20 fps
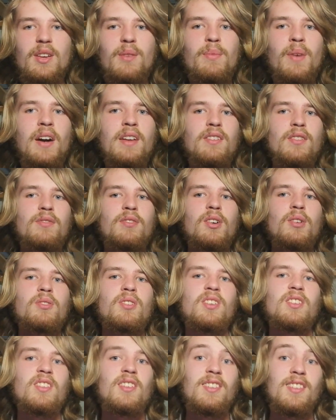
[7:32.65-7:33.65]
you might have
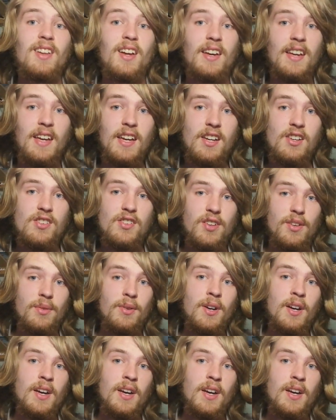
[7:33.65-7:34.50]
noticed a slight issue,